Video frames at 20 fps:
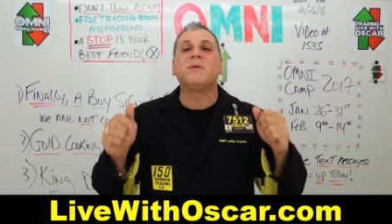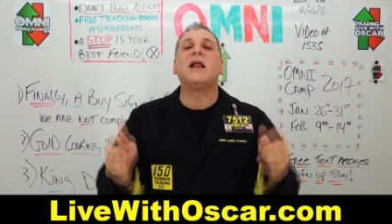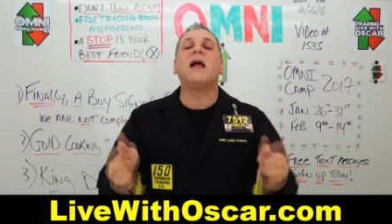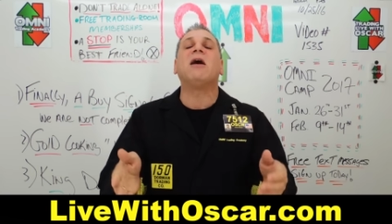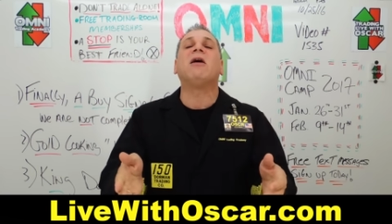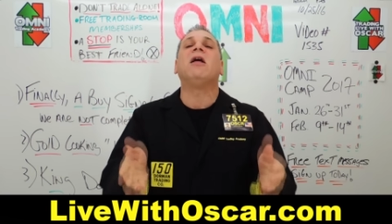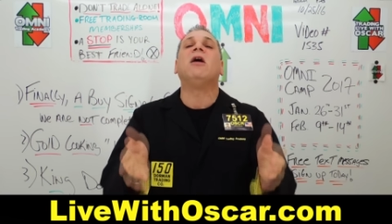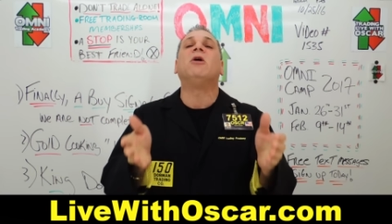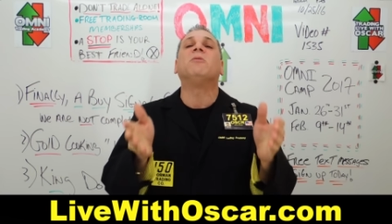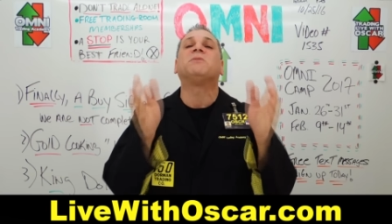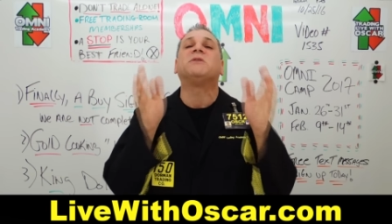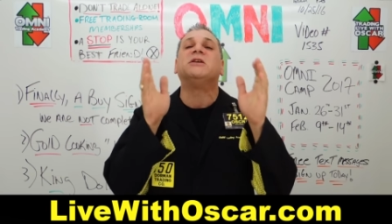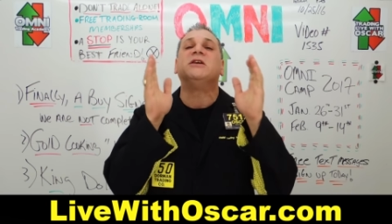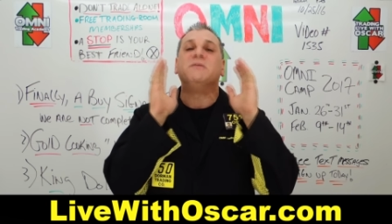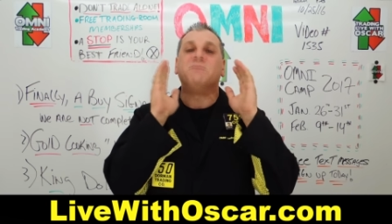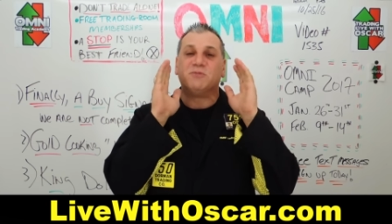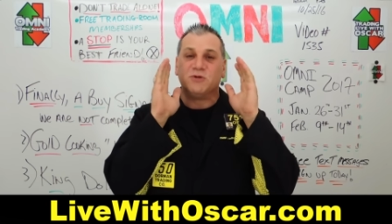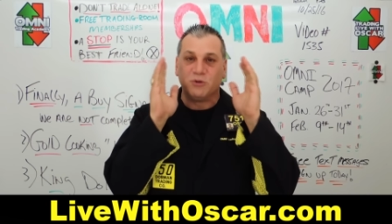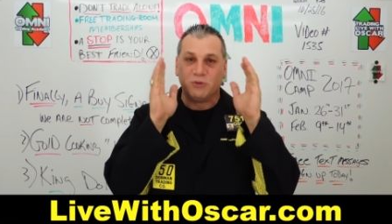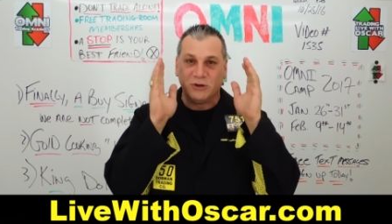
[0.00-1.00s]
and I'll help
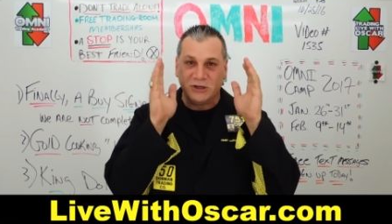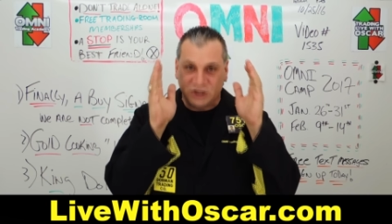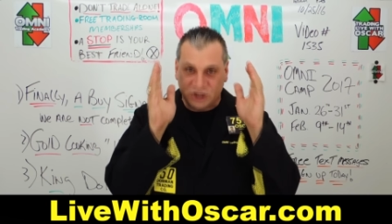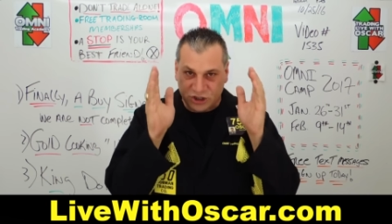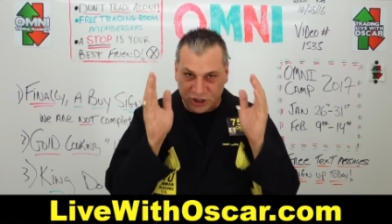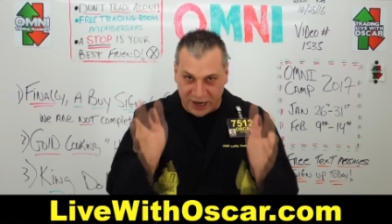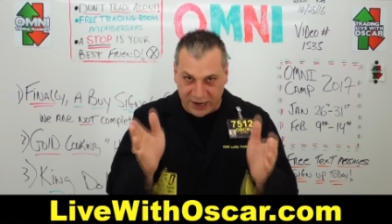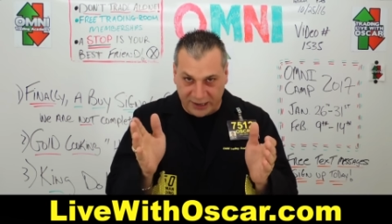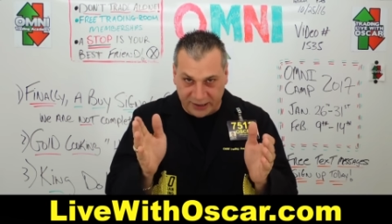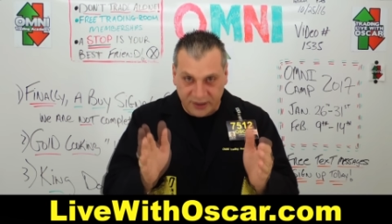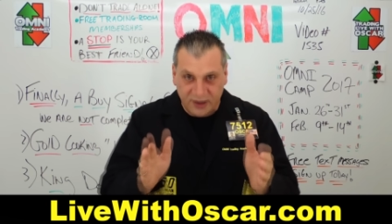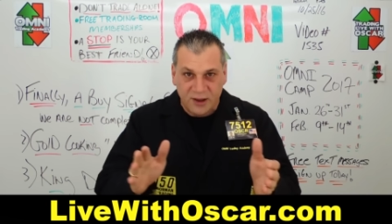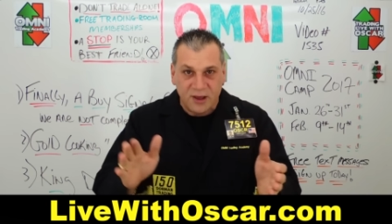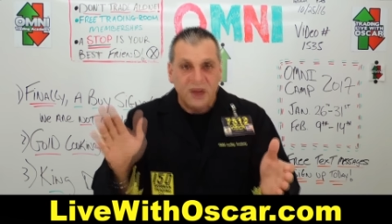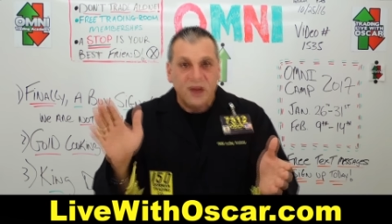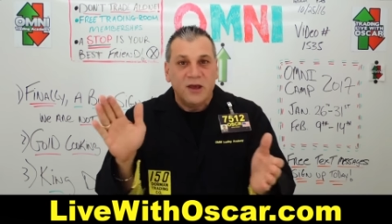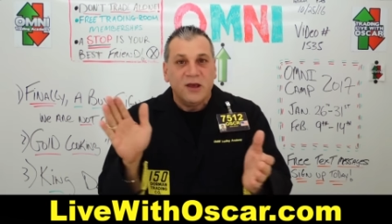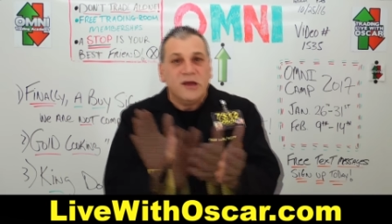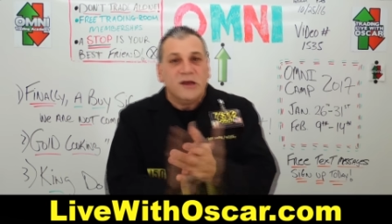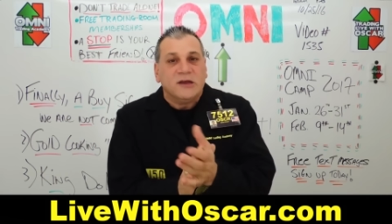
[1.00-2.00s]
keep you in check.
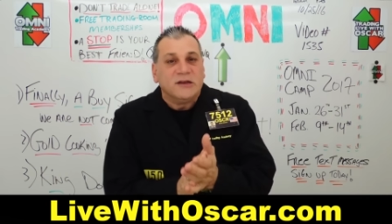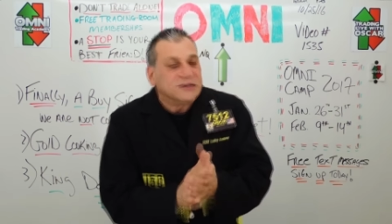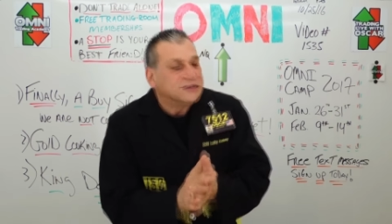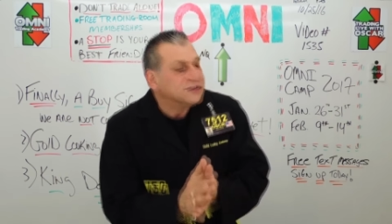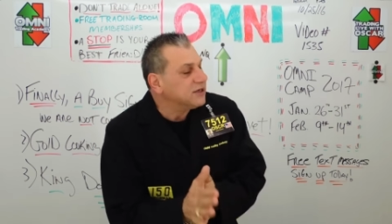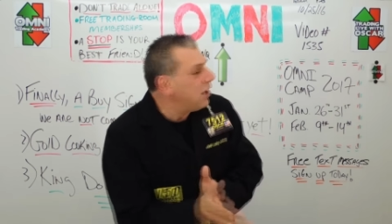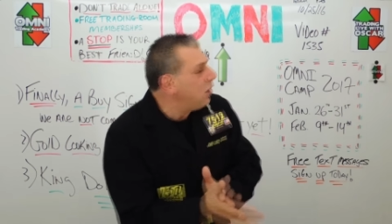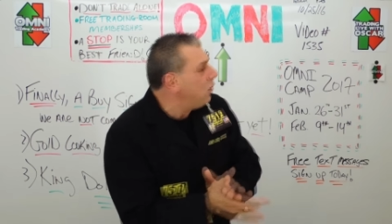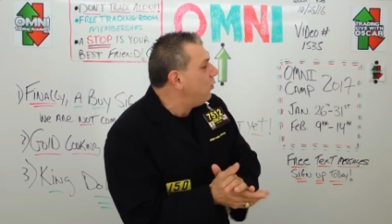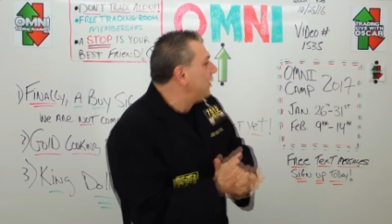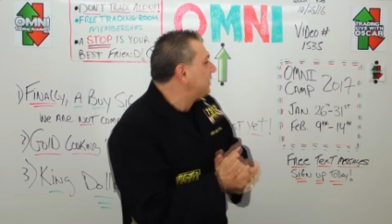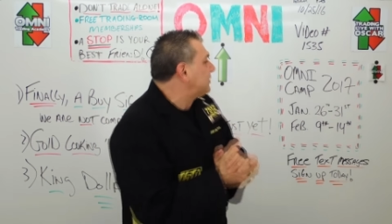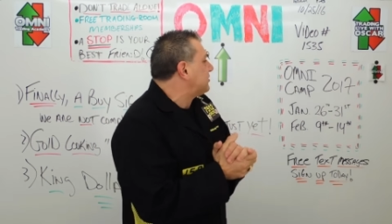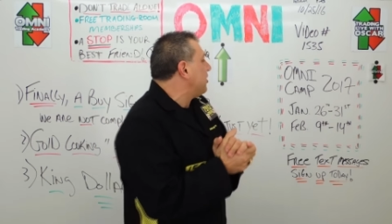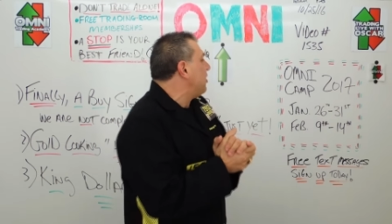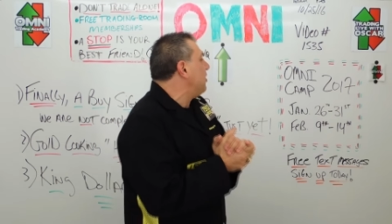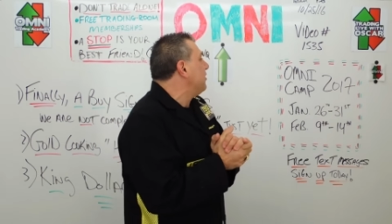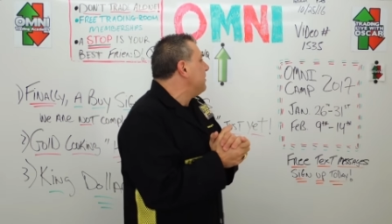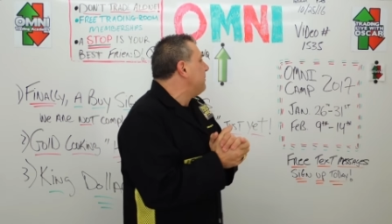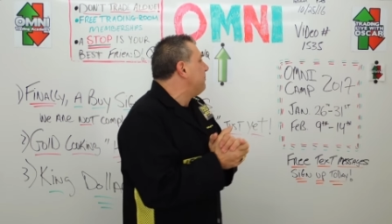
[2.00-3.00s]
So what's
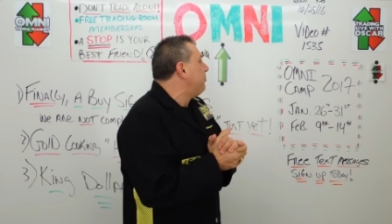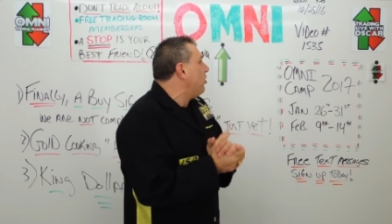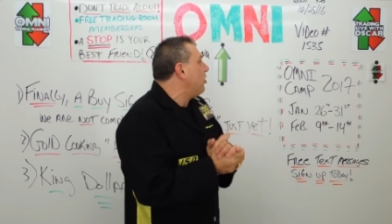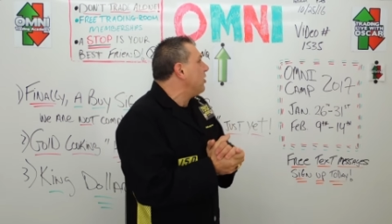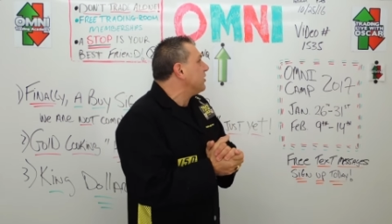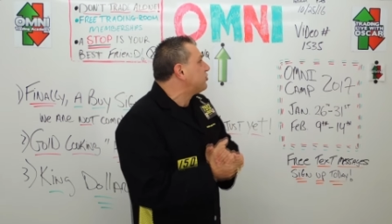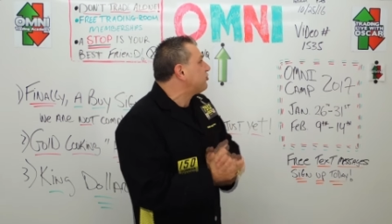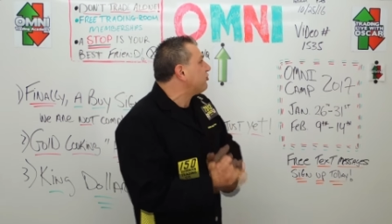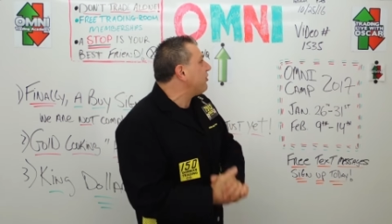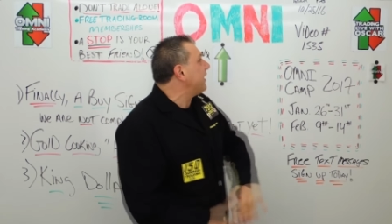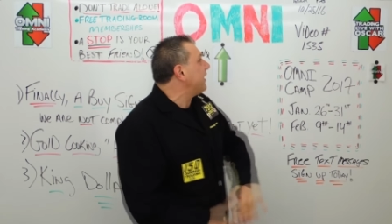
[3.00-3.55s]
on the board,